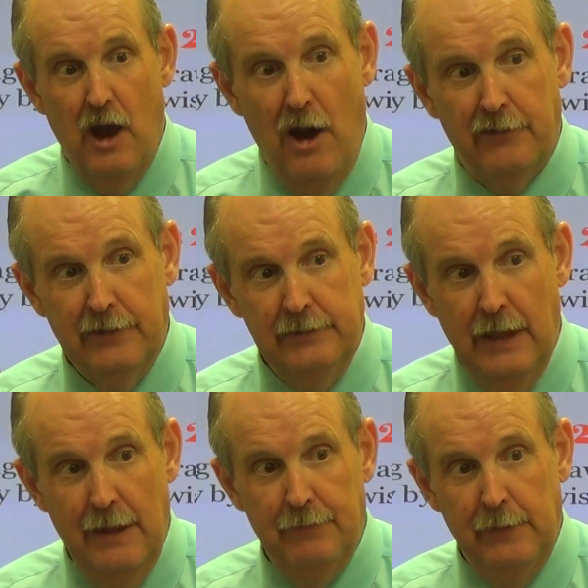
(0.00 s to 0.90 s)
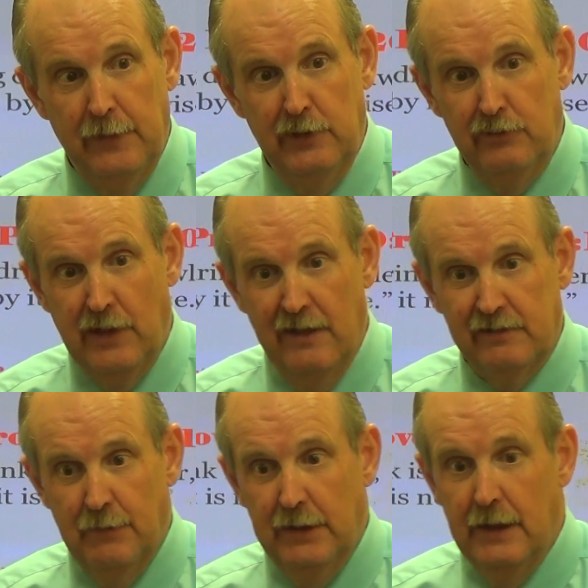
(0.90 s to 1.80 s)
are condemned in the New
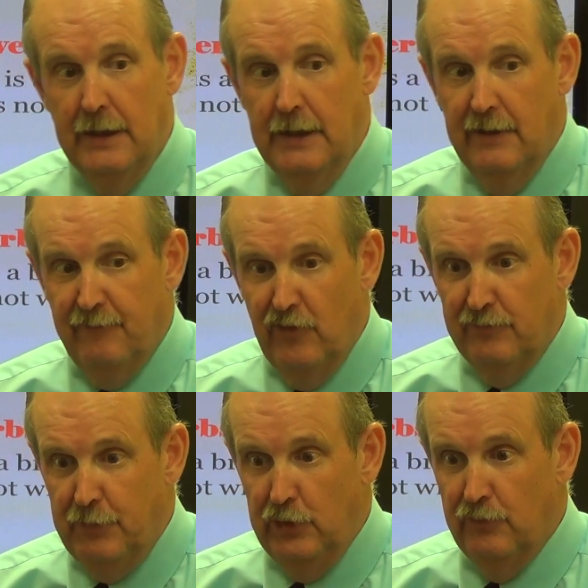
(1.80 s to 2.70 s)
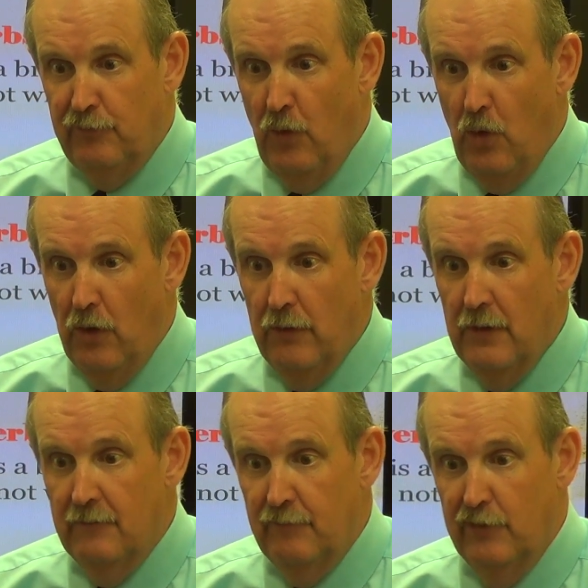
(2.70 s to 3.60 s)
Testament in 1 Peter 4,
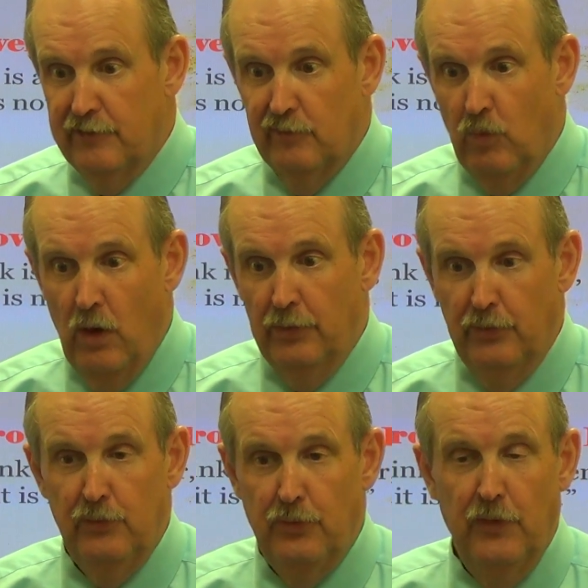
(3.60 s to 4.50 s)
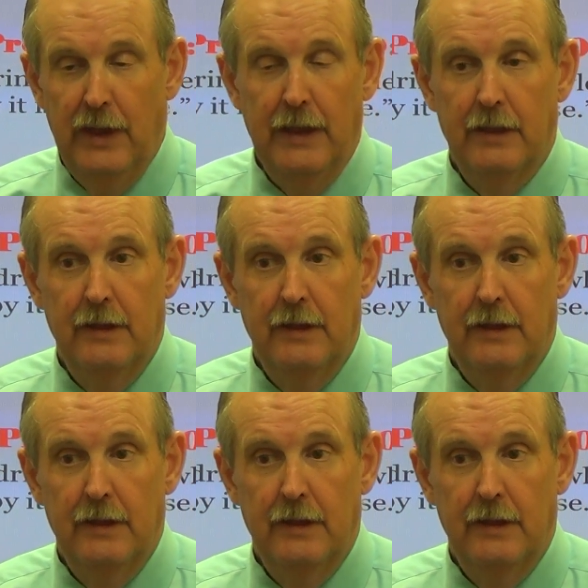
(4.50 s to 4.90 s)
verses 1 through 3.